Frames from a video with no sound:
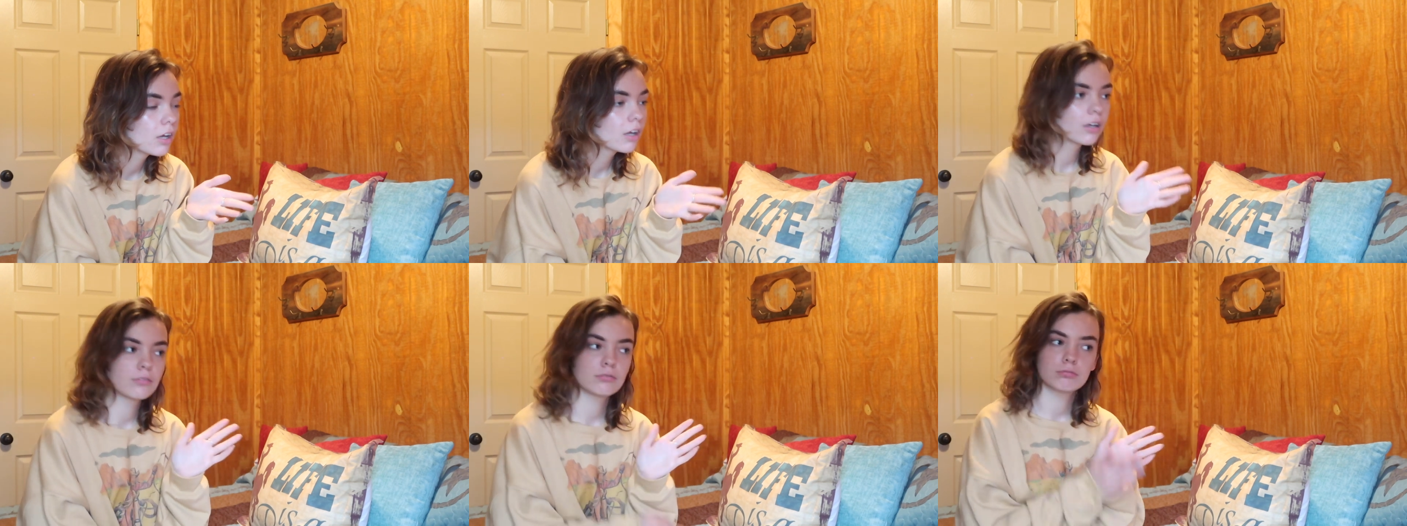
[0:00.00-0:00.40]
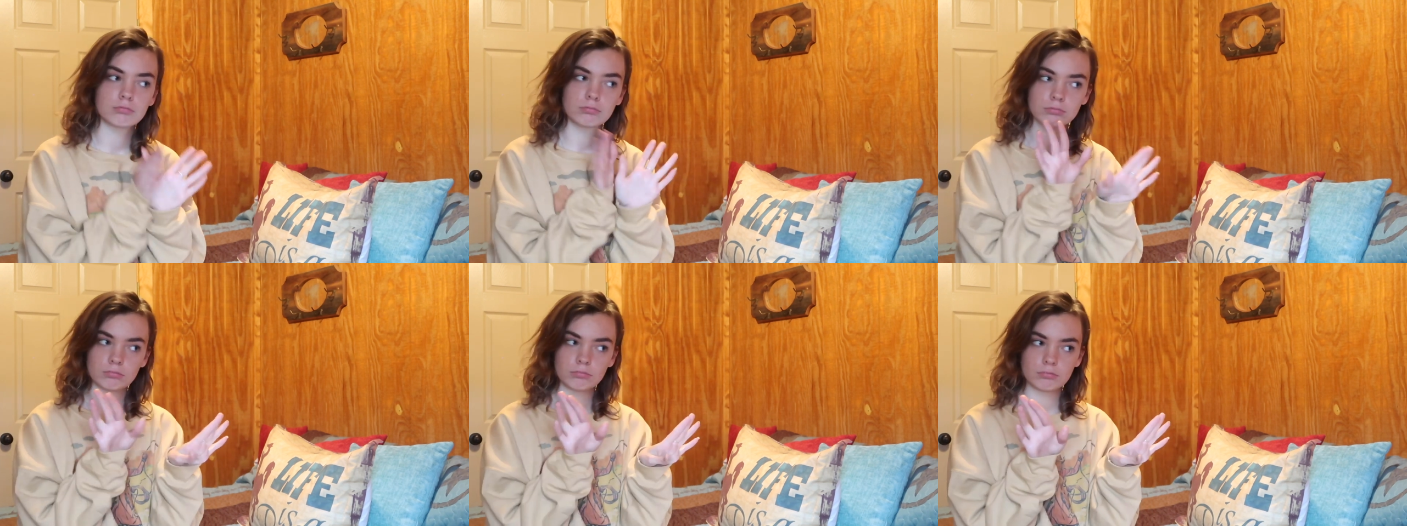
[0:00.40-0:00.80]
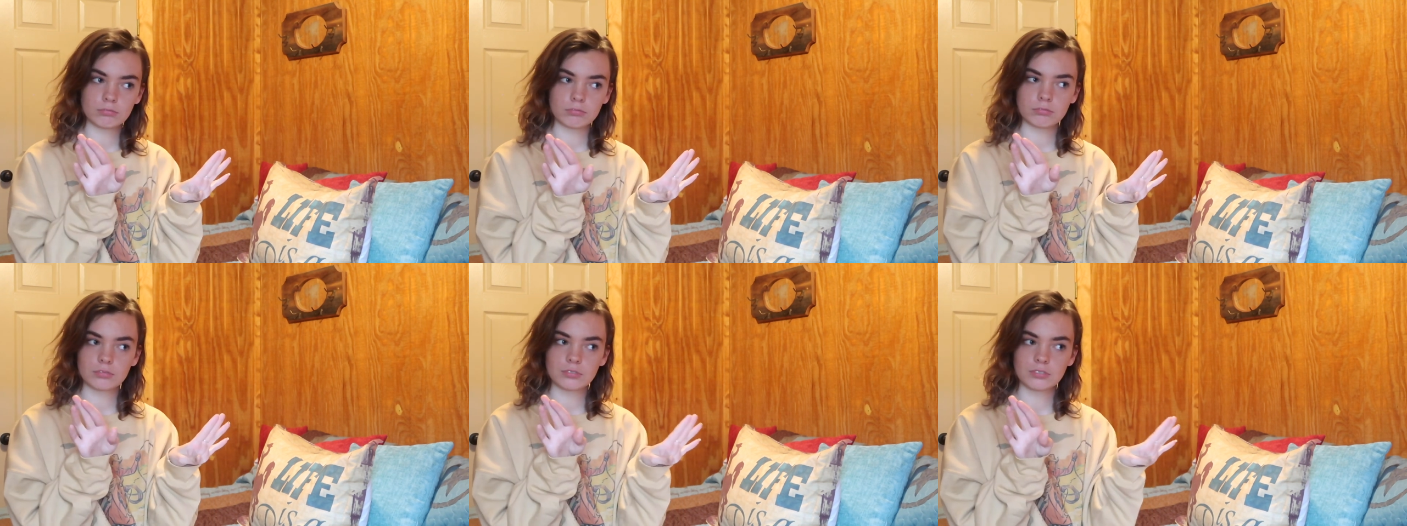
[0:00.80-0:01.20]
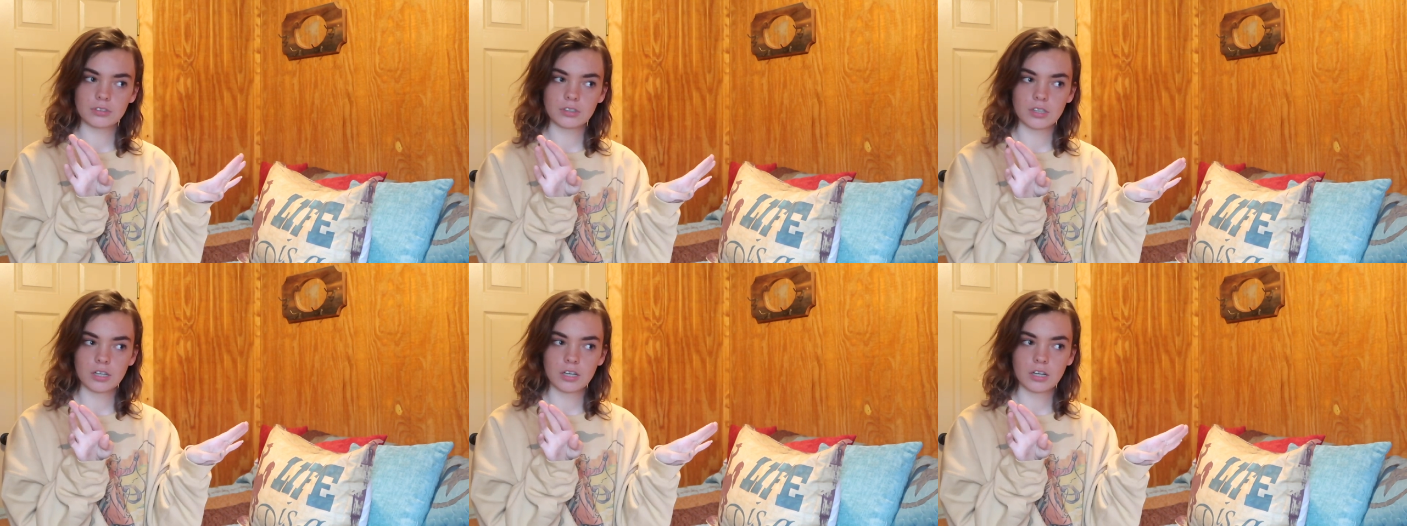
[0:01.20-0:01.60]

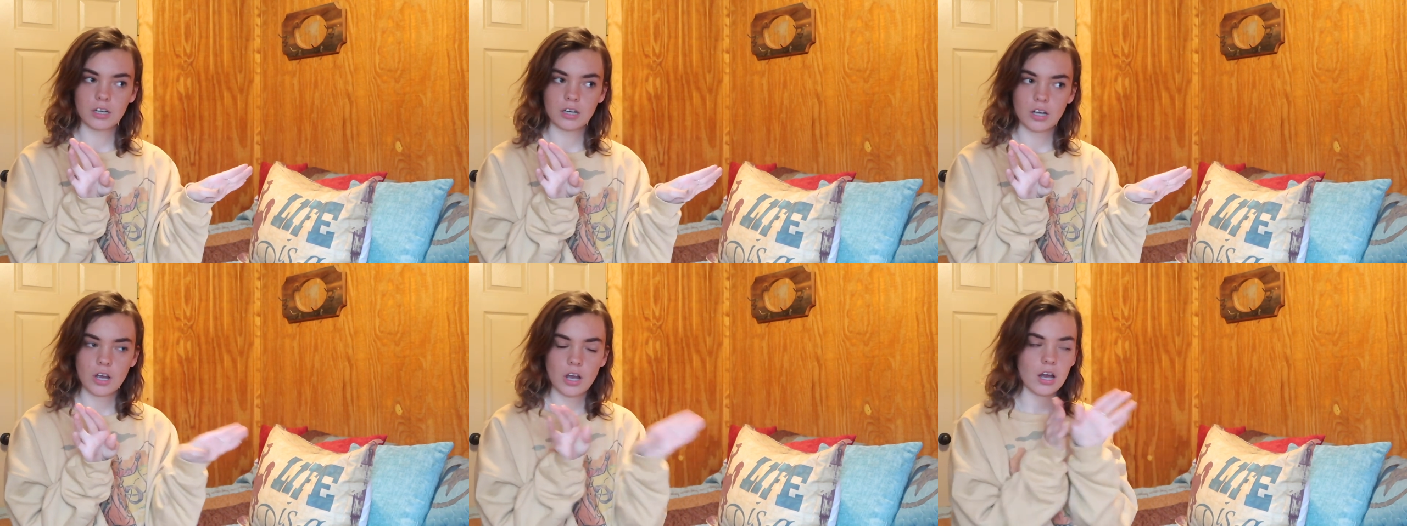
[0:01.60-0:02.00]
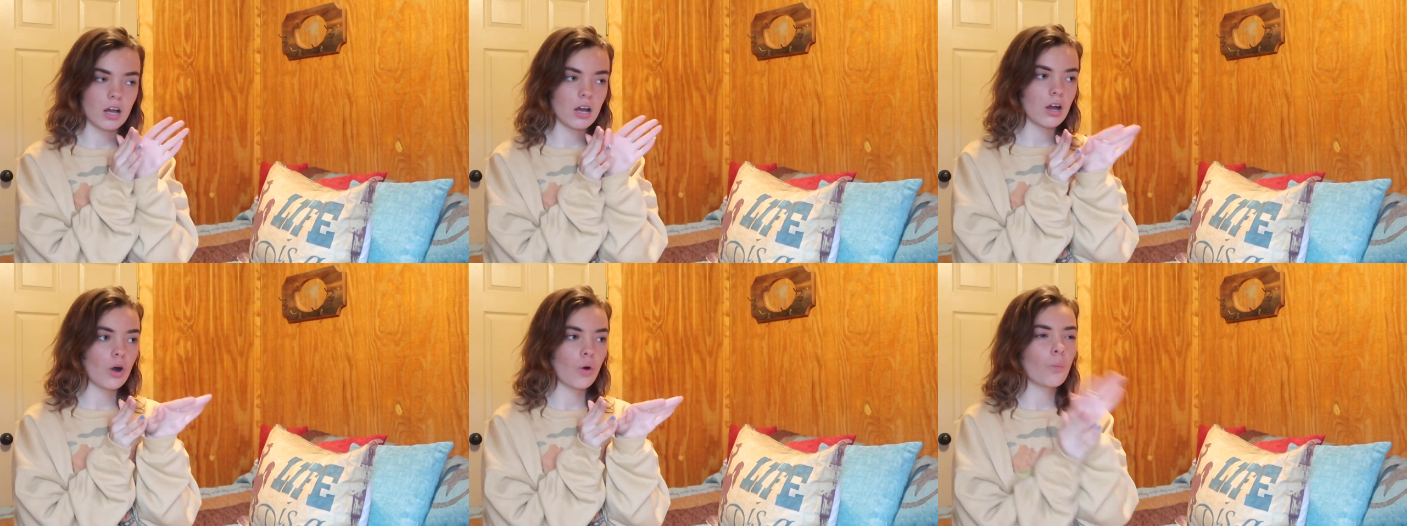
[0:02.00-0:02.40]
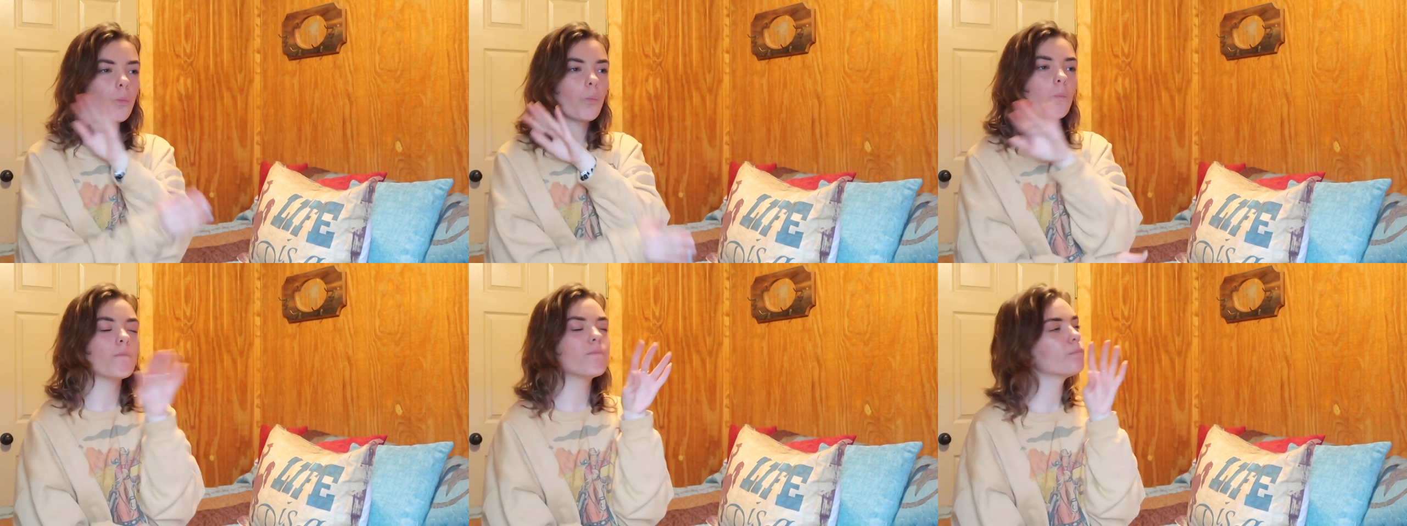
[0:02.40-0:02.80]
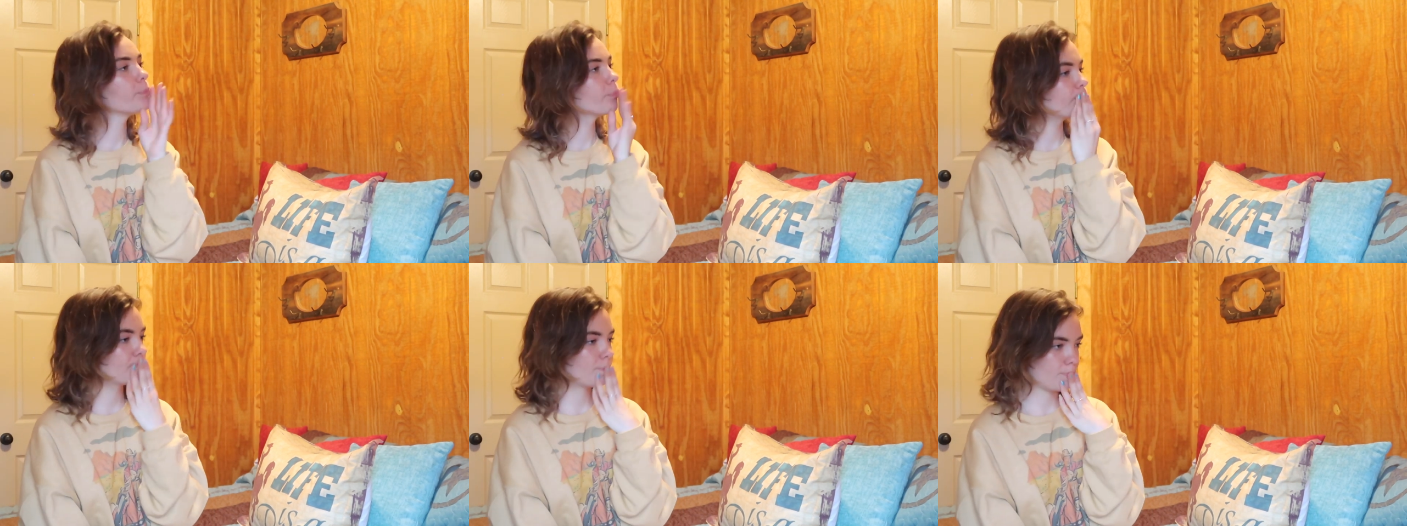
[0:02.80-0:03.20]

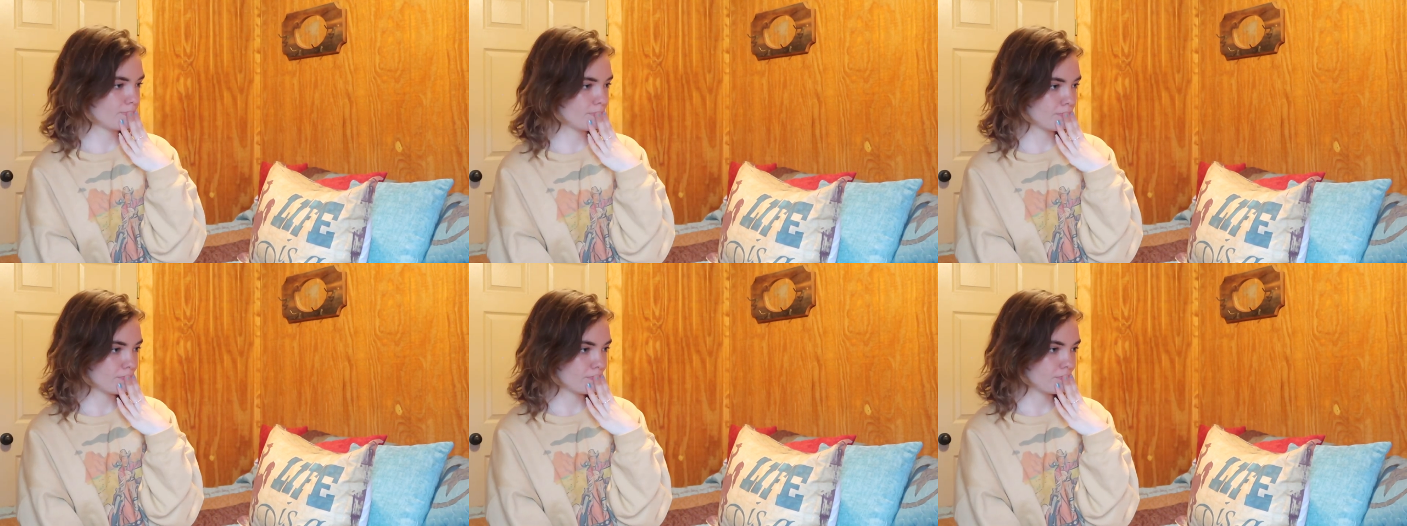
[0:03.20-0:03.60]
[no speech]